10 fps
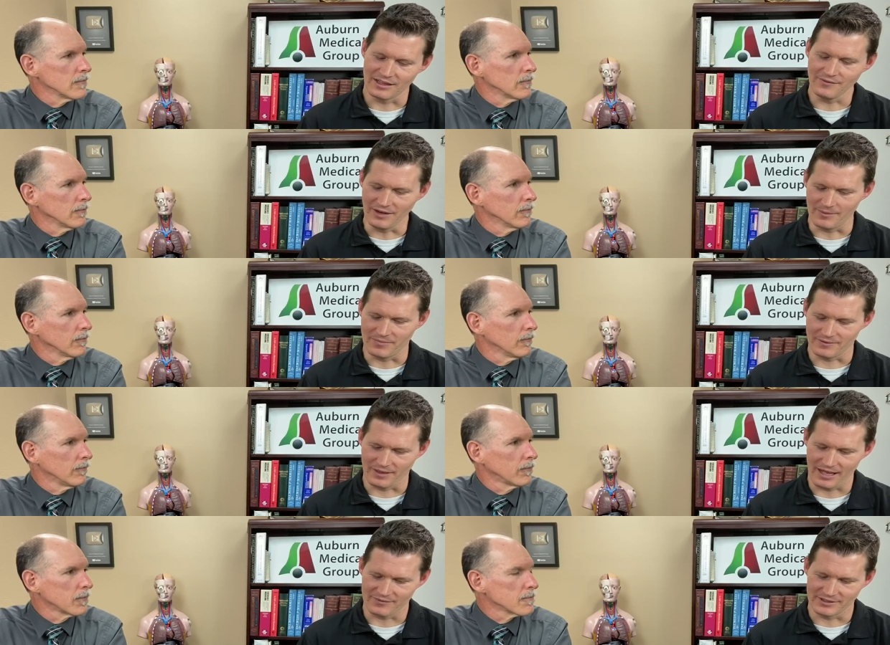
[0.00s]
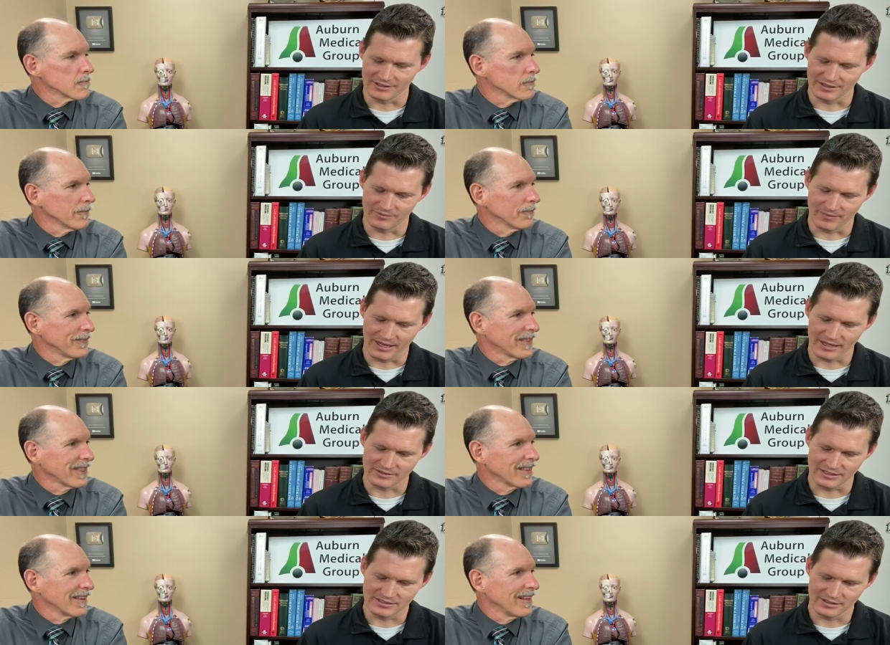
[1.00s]
Speaker 1: love not having to leave my
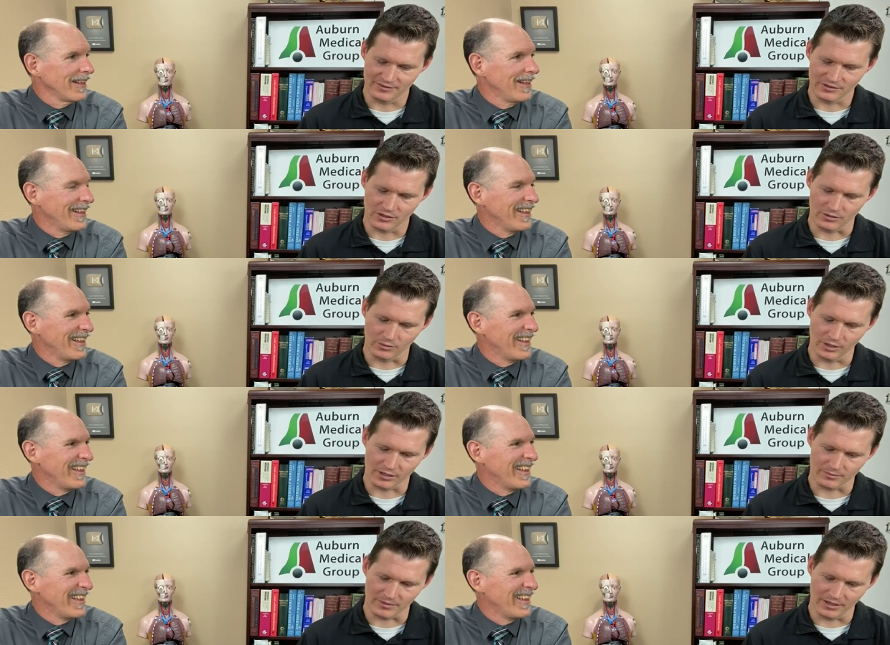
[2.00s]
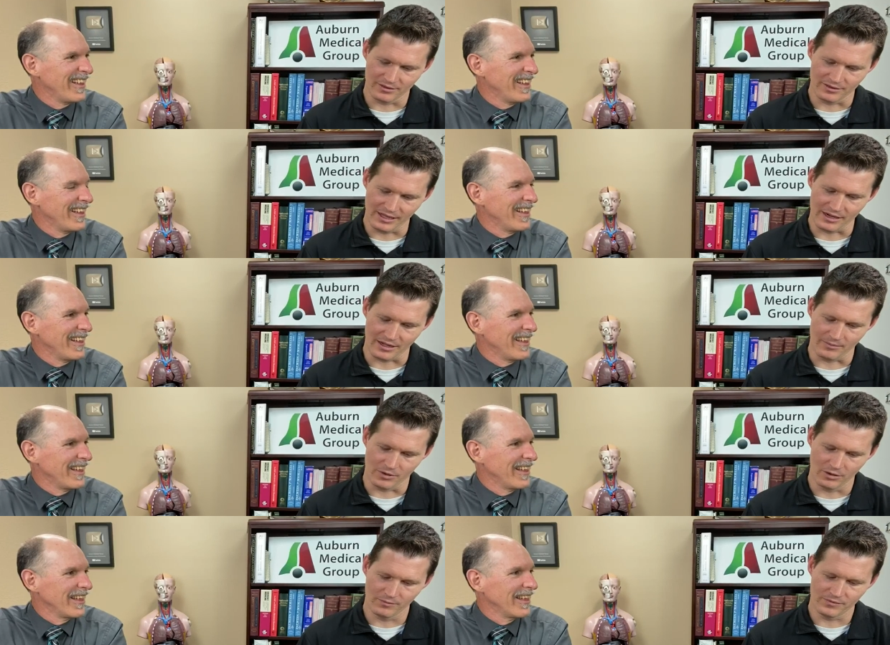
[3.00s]
house. I still have to go to work, but other than that,
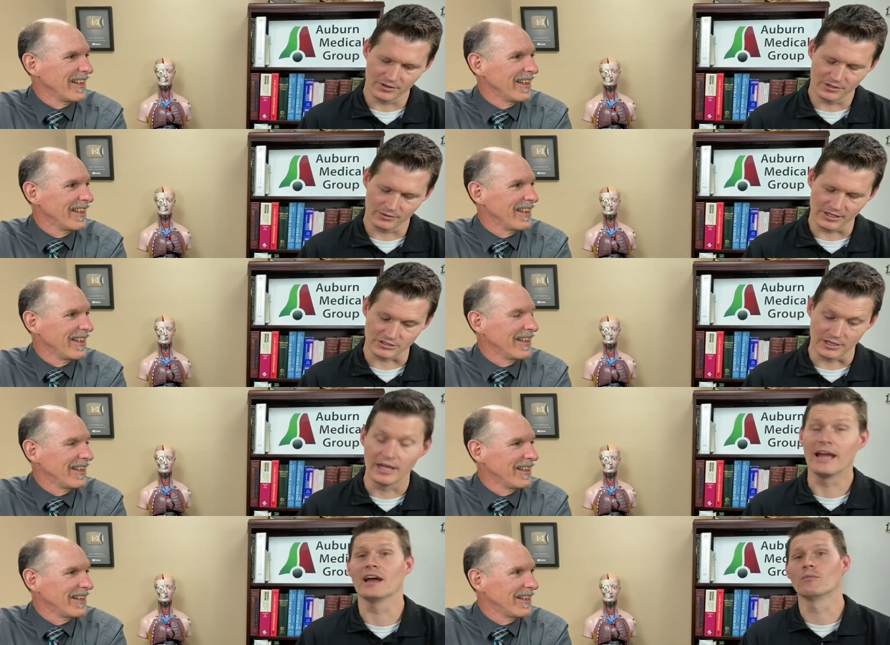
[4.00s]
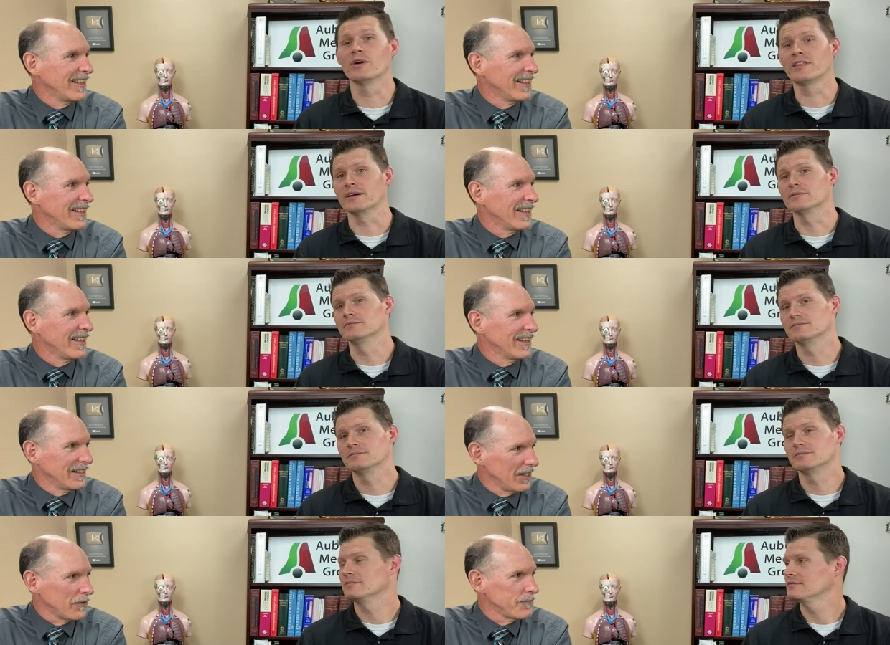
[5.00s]
I'm home for the duration. Hey, I'm with you.
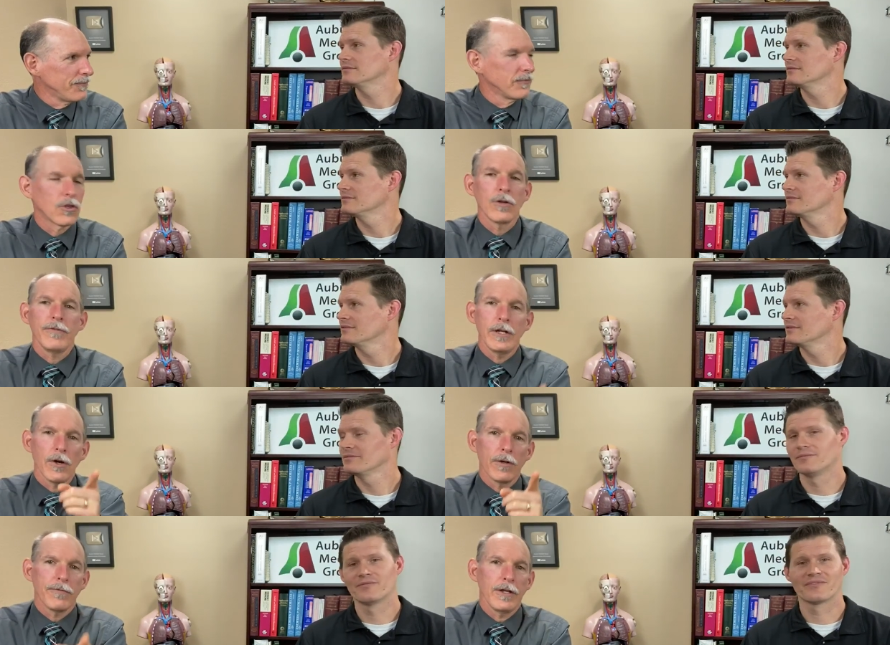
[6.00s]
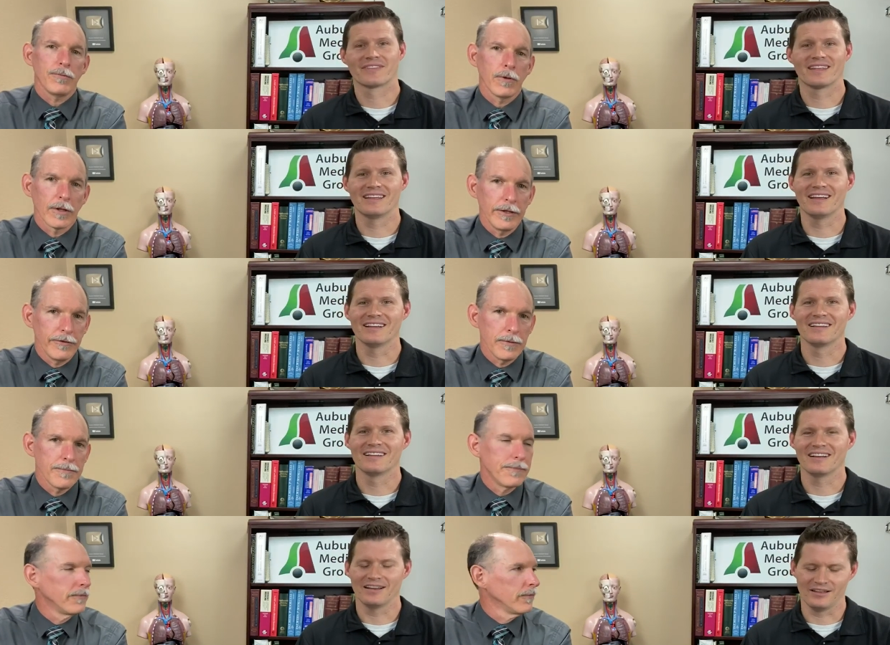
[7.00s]
Speaker 2: Yep. Good video on Facebook, yeah, Lindsay.
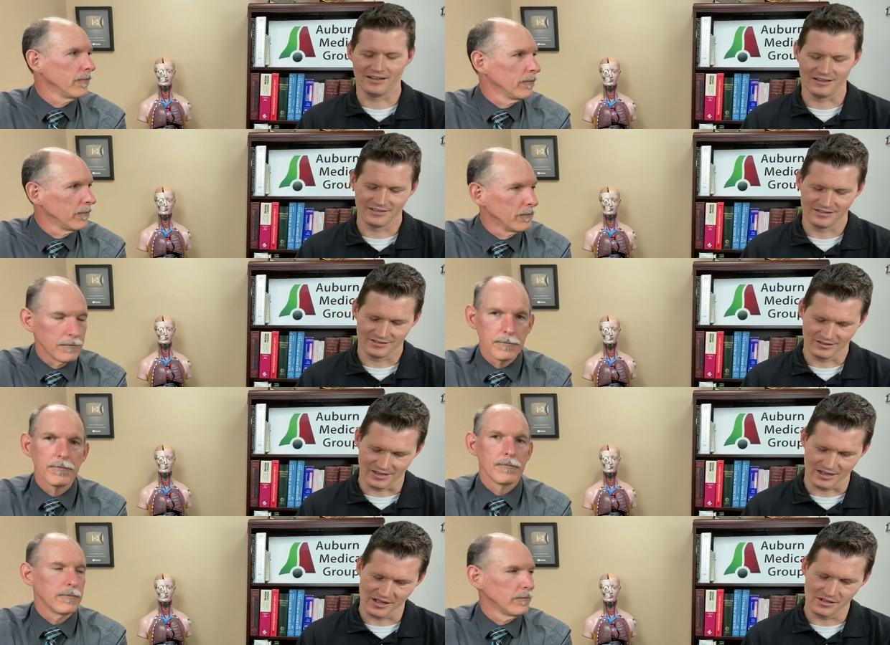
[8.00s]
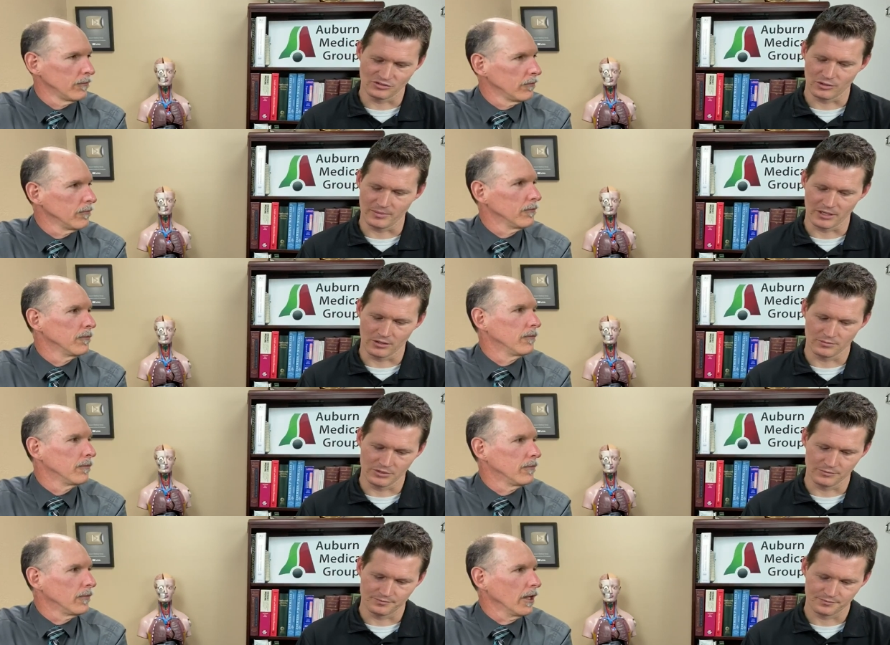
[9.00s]
Speaker 1: I uh, I enjoy being home
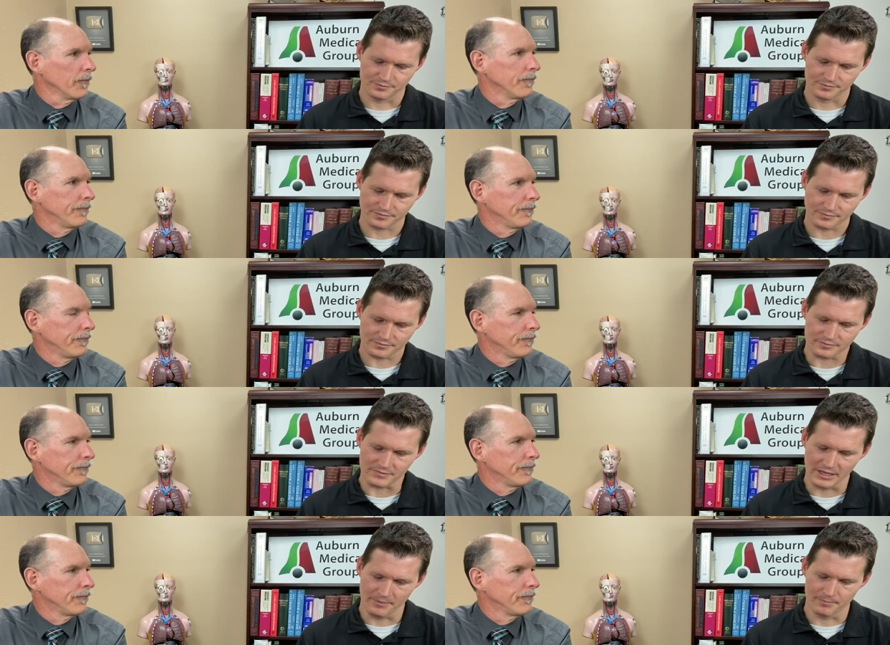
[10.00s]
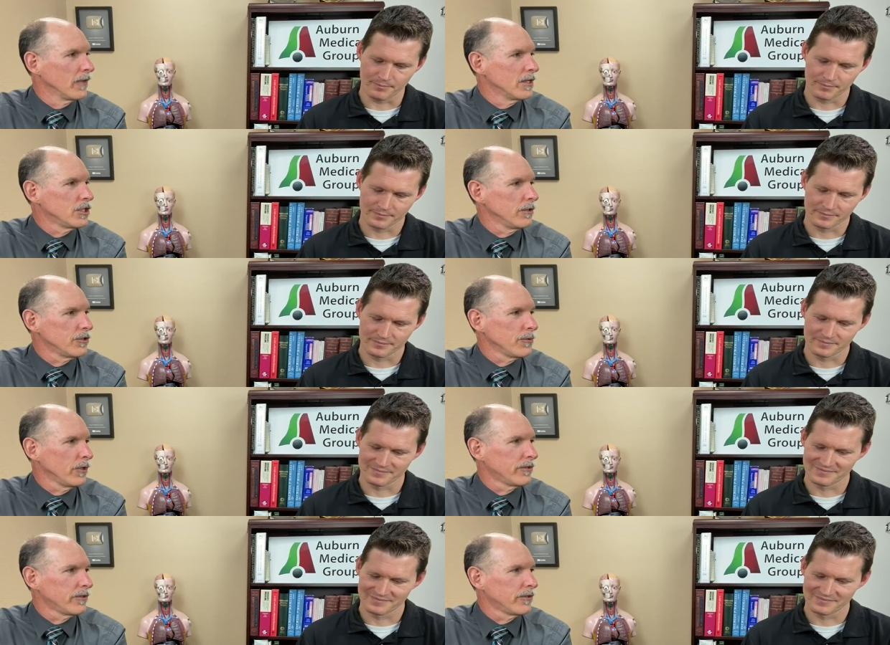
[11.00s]
too. Yep. Yep.
Speaker 2: She she